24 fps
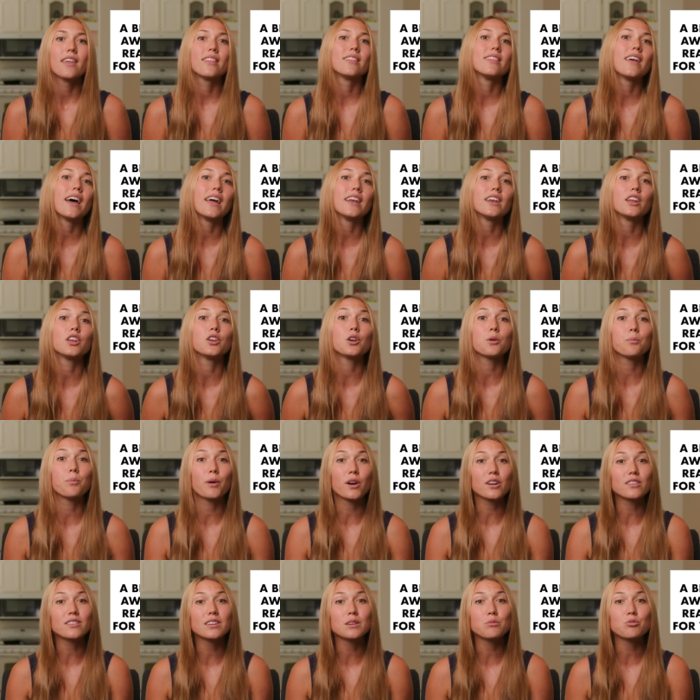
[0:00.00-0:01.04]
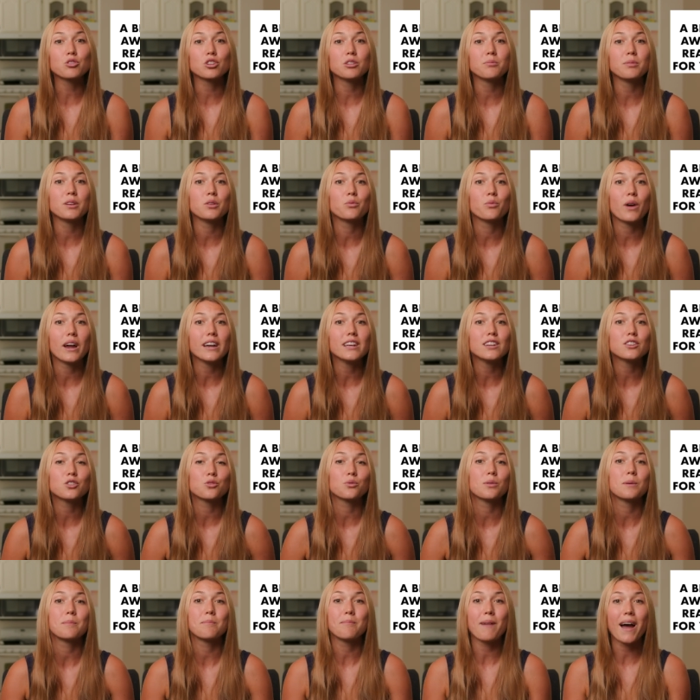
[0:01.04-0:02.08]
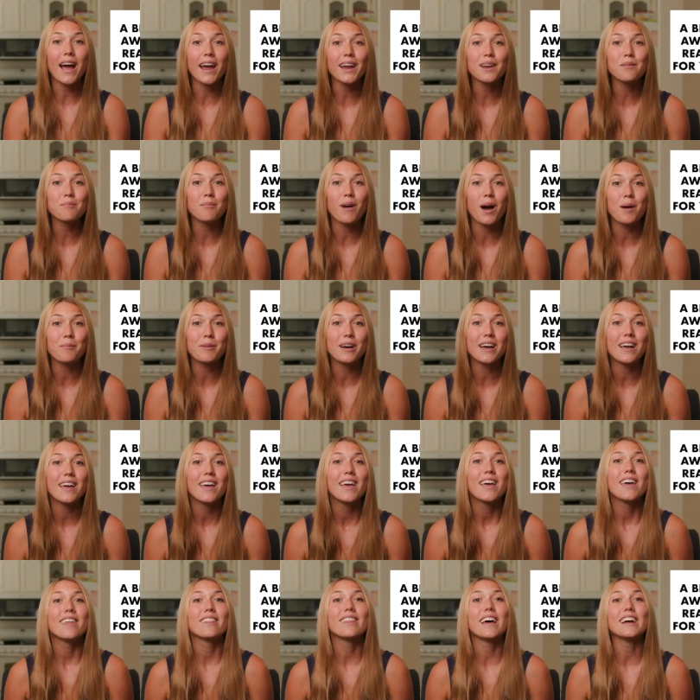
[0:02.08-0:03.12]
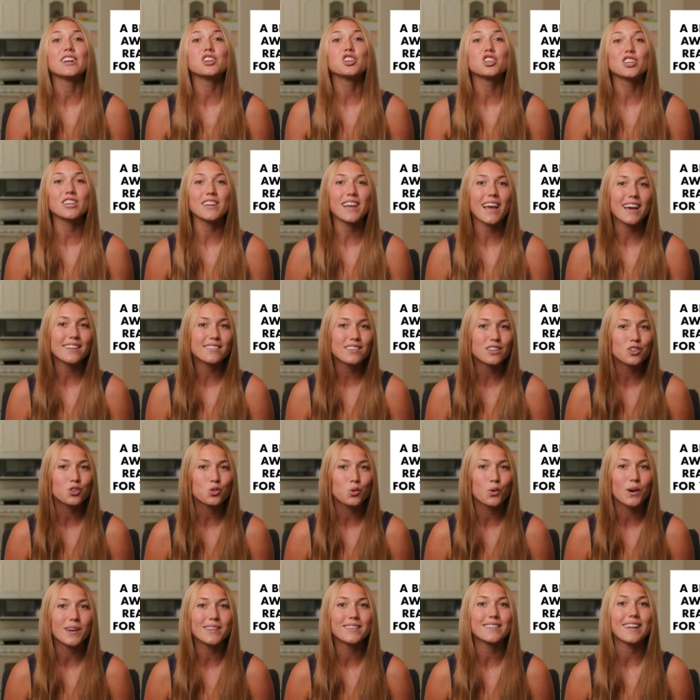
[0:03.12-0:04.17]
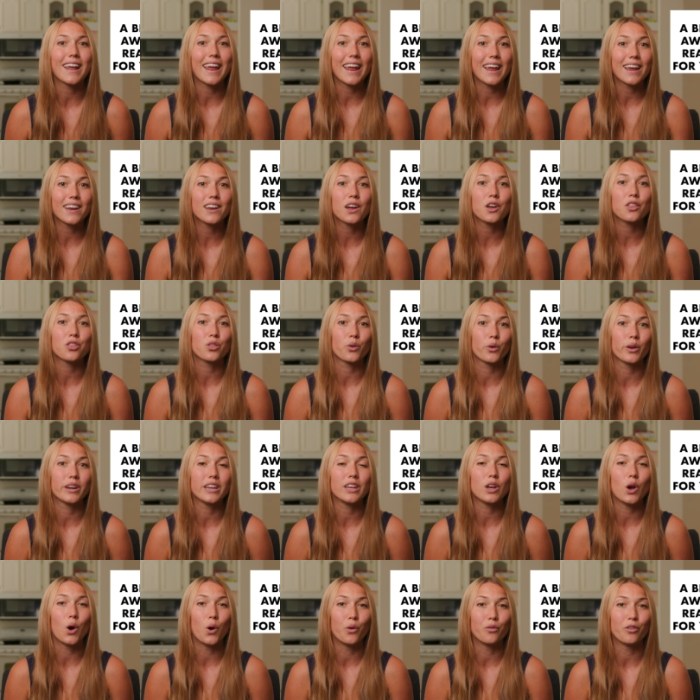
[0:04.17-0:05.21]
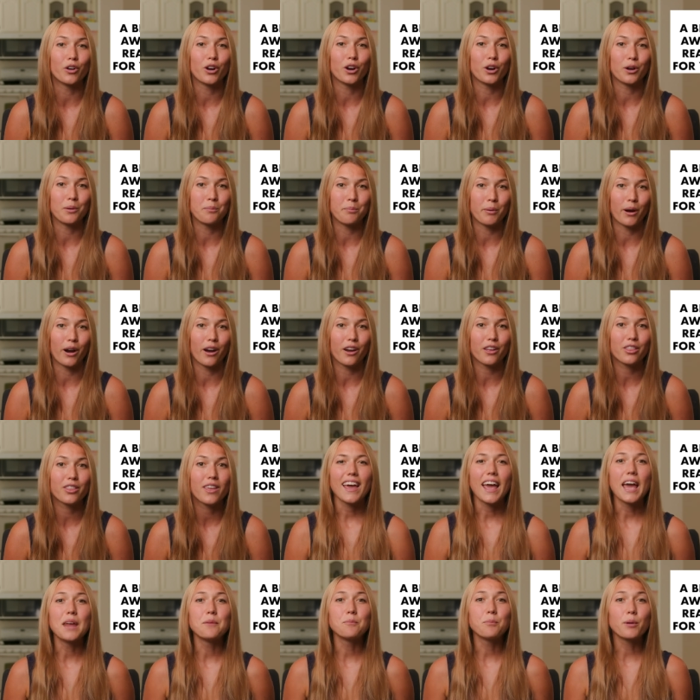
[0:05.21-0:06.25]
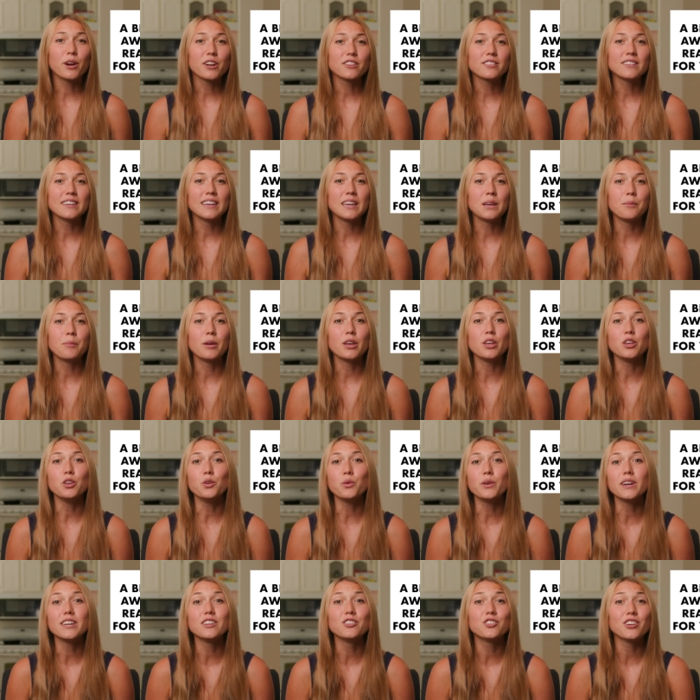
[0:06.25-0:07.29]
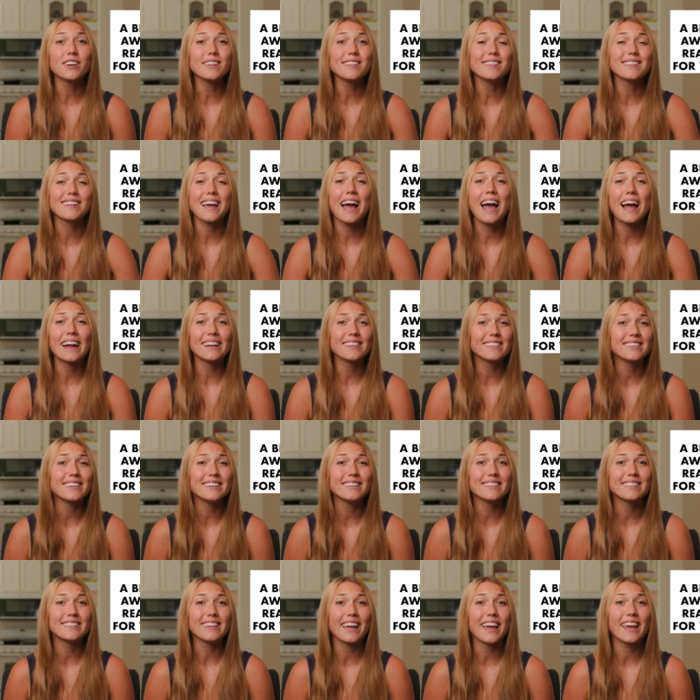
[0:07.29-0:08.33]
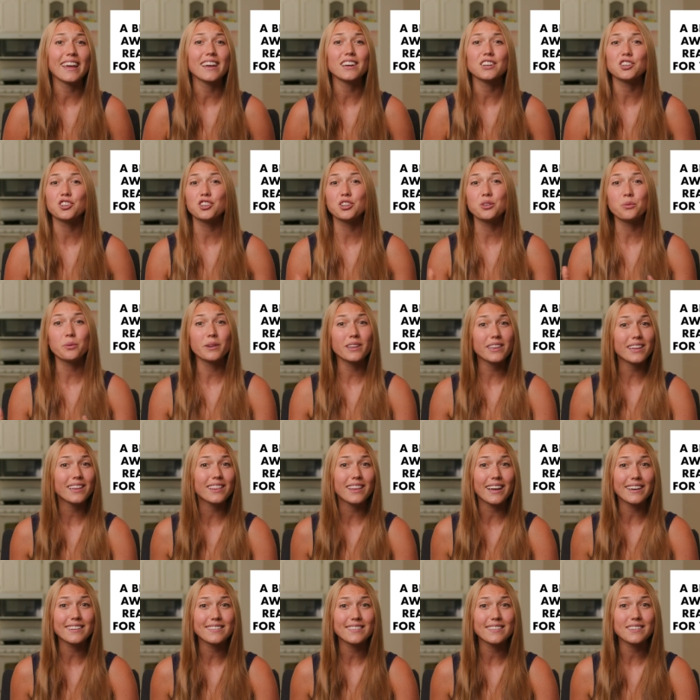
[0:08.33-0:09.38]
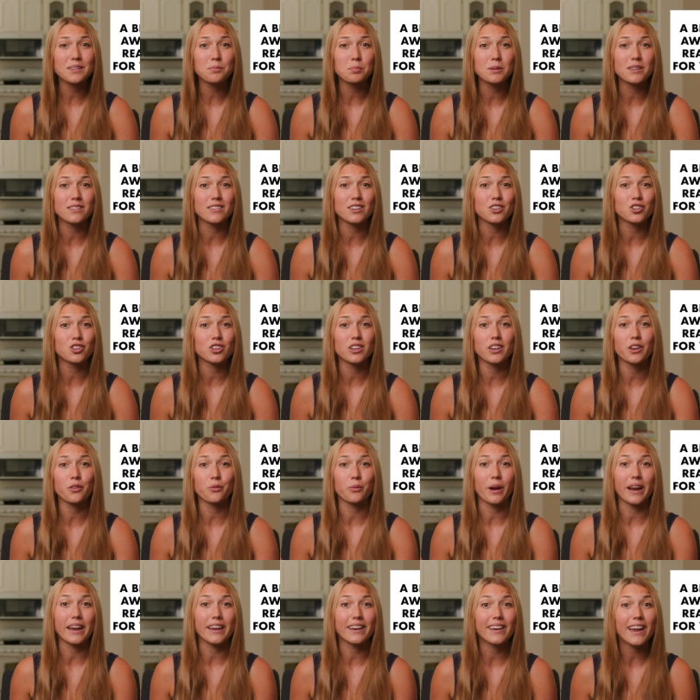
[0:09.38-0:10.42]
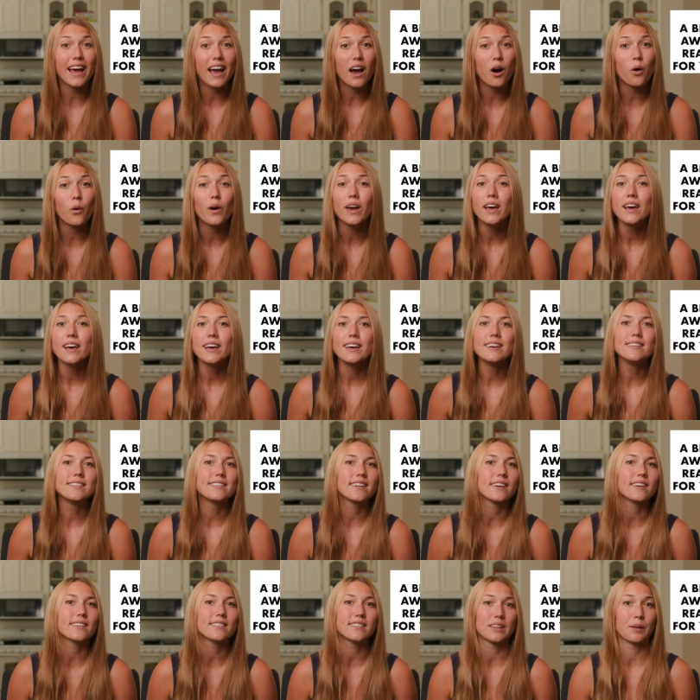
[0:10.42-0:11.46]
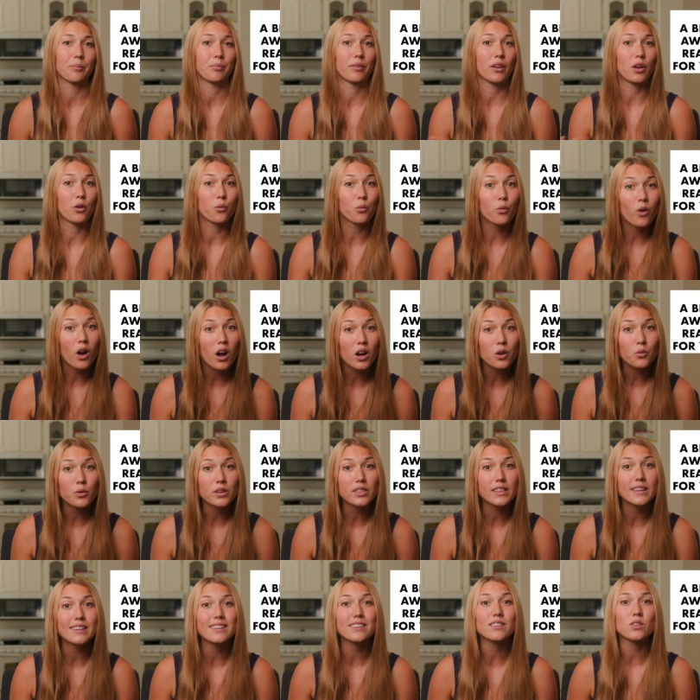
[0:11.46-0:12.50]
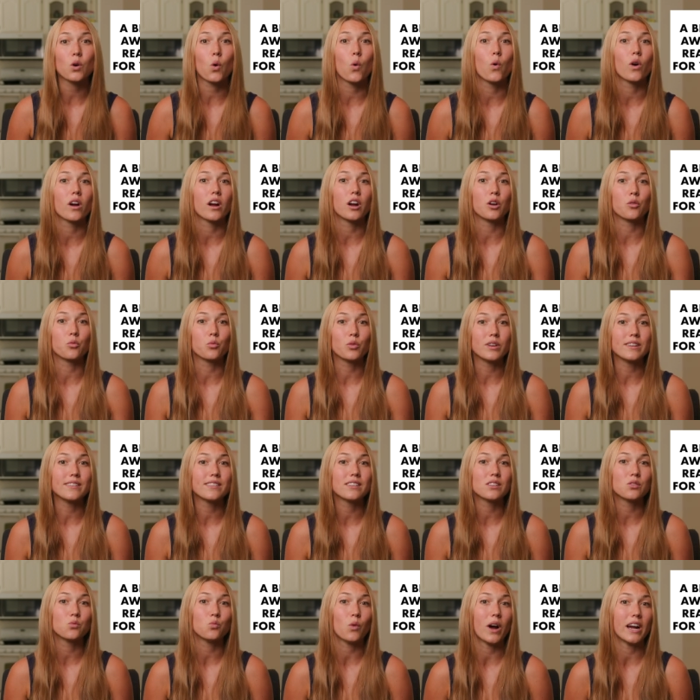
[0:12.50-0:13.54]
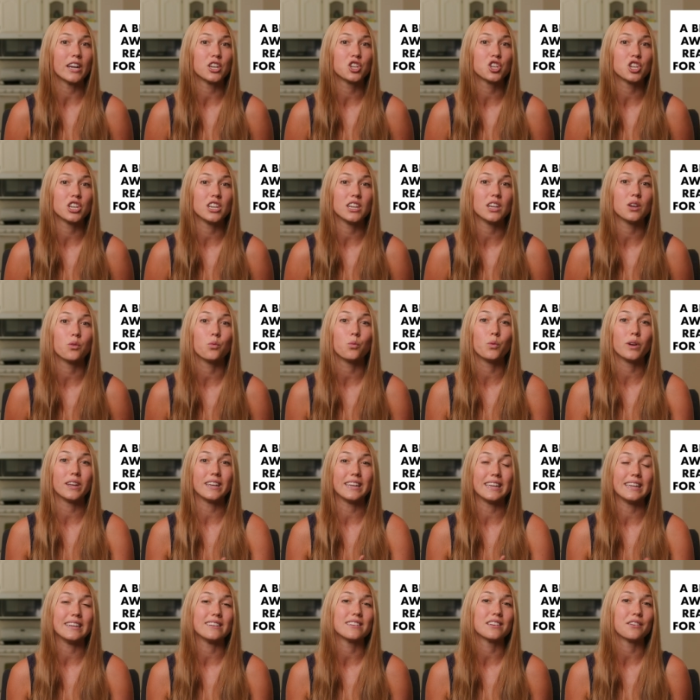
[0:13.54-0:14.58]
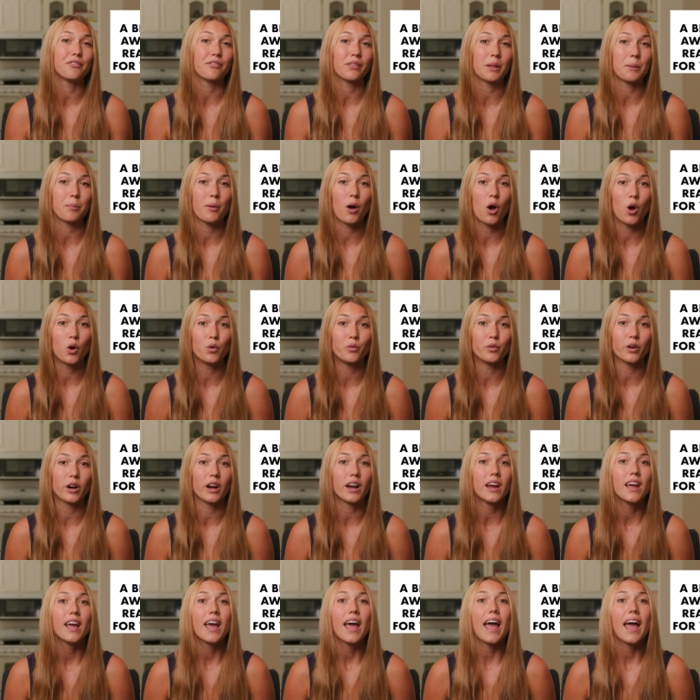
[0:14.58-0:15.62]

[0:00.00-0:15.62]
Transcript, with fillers: then your birth team should be ready to remind mama that she has a choice and authority over her birth. And birth team, you can just kindly say, she really likes this position right now. Is there something wrong with this or a reason why she would need to flip over?